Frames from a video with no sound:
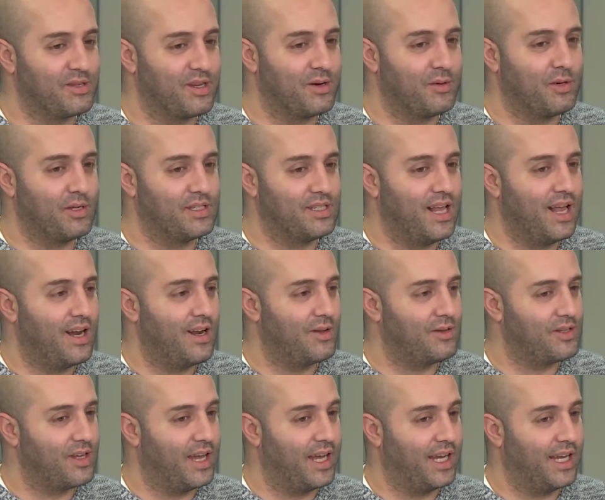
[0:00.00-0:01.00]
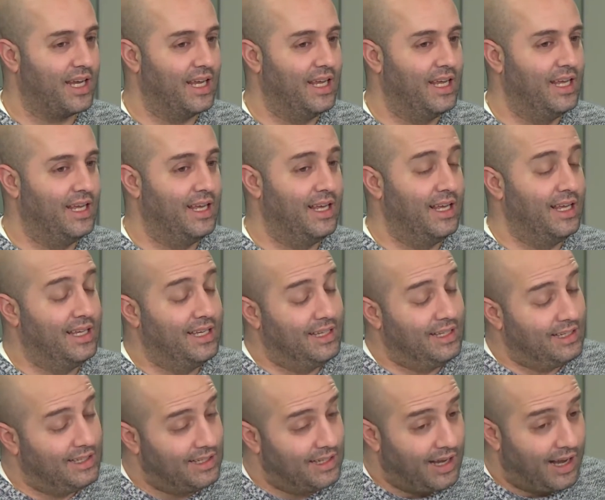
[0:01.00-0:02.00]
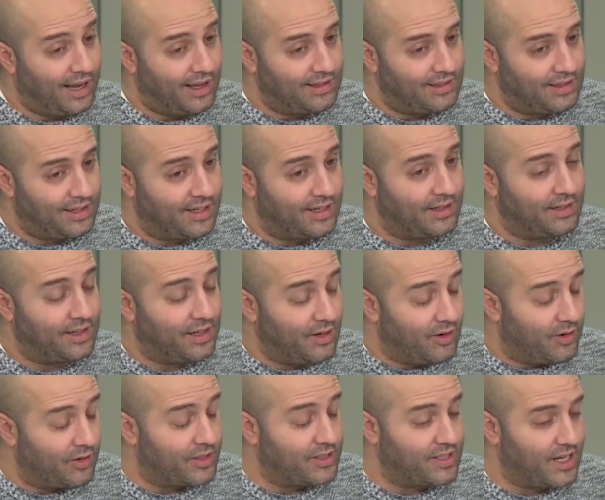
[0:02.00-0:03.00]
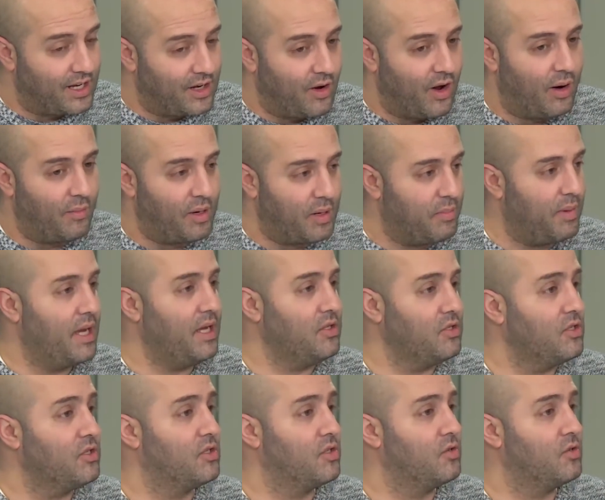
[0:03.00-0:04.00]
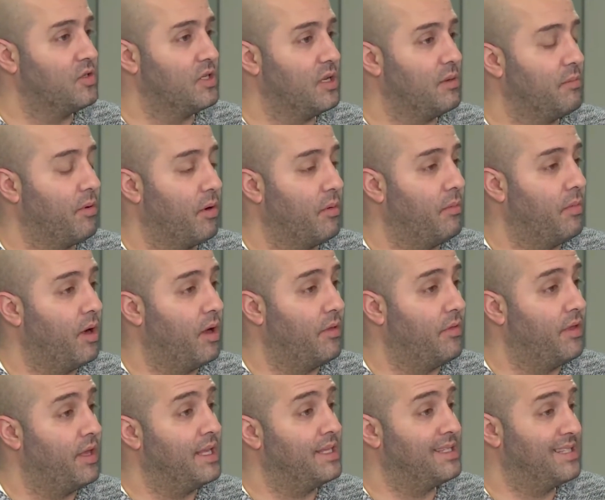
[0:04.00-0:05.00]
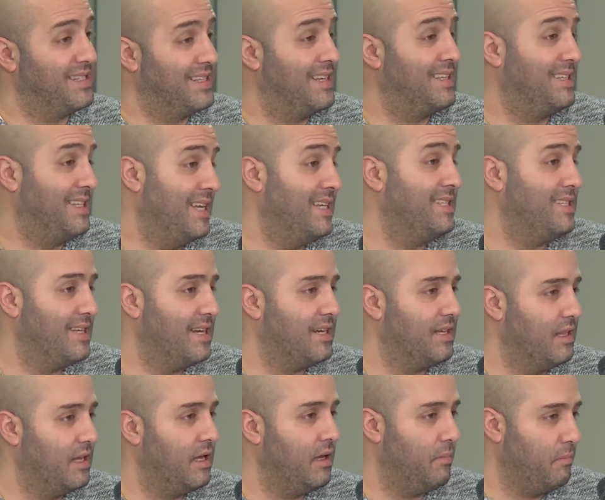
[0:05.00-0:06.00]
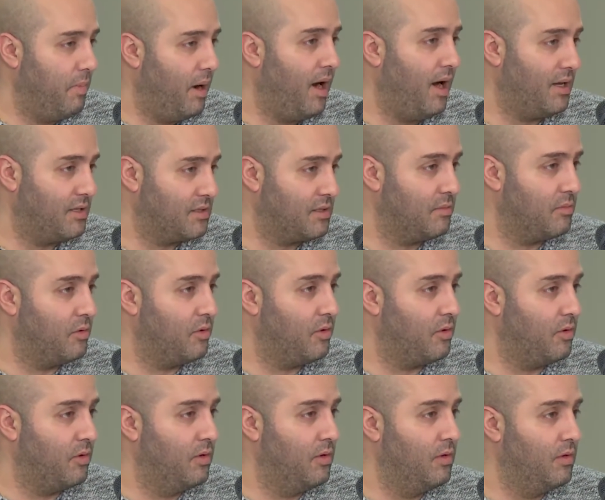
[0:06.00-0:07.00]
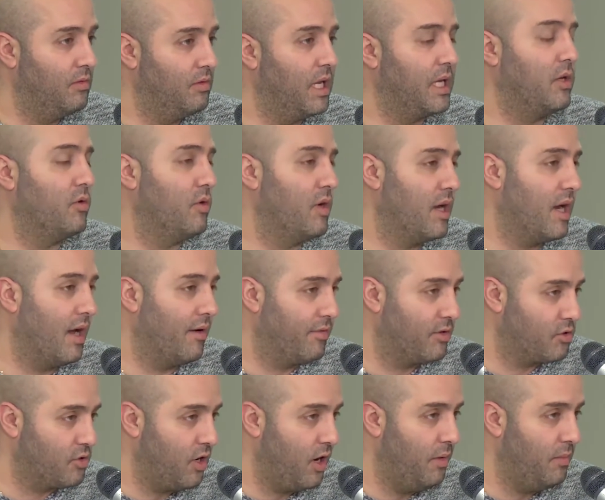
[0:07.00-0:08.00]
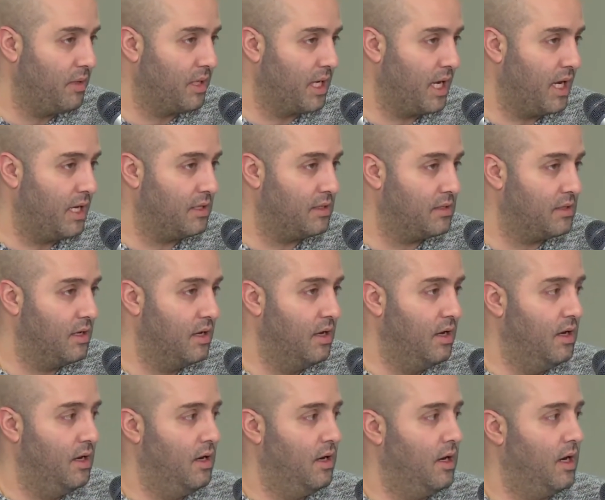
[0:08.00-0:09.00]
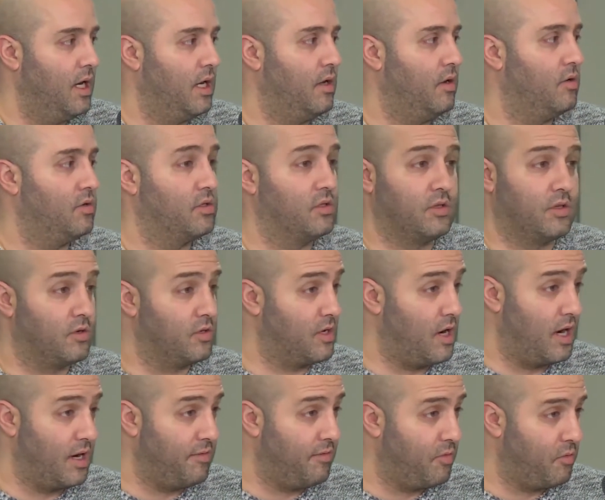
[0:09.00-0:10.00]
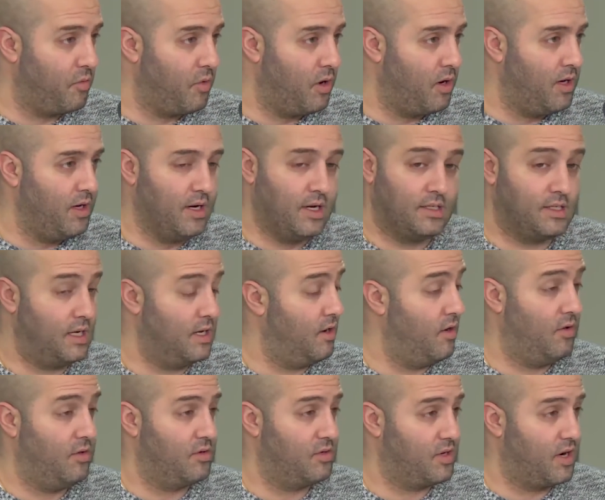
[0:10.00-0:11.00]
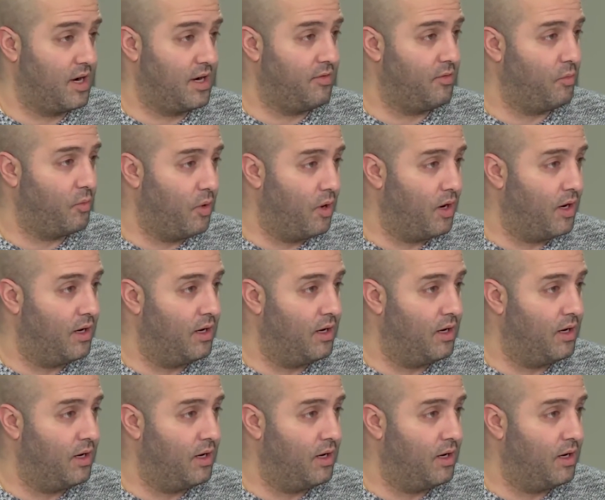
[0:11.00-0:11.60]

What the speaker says: what's that? I was like, because I know how many patients you see per month. It's statistically impossible that you didn't have a trauma case. Yeah. And he goes, there's not even one? I said, no, there's not even one.